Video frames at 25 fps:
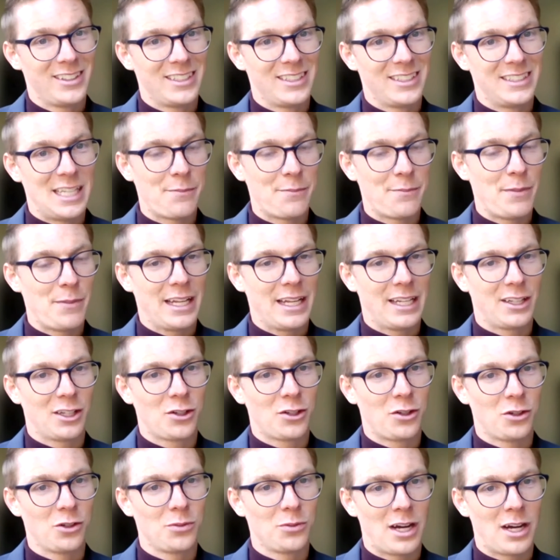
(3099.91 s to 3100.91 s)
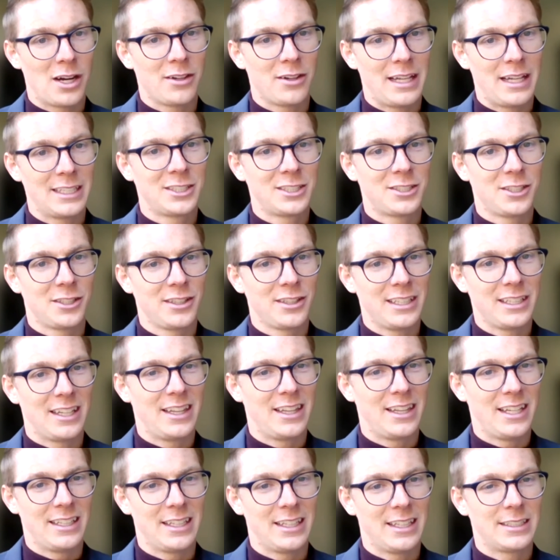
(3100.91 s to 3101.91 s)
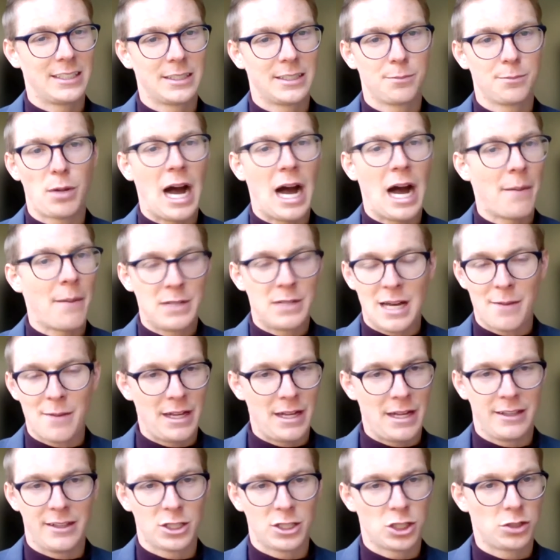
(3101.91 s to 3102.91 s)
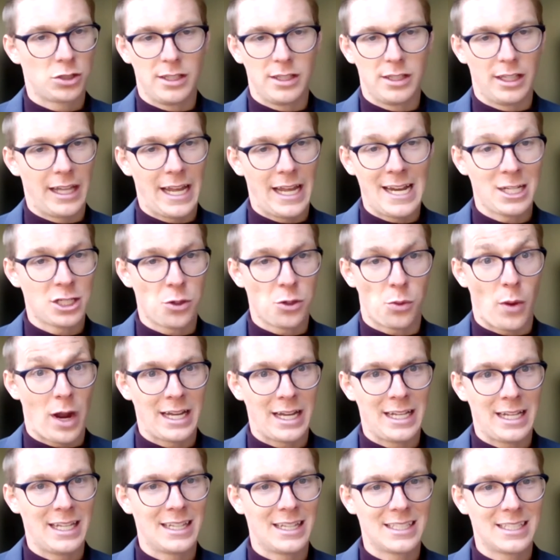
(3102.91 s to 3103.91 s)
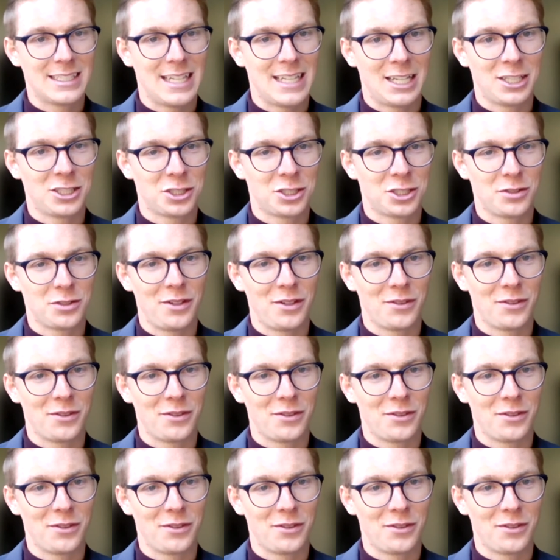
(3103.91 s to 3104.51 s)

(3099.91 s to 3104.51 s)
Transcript: dipping in the cold water, that's certainly a thing that's popped up in the late 20th century,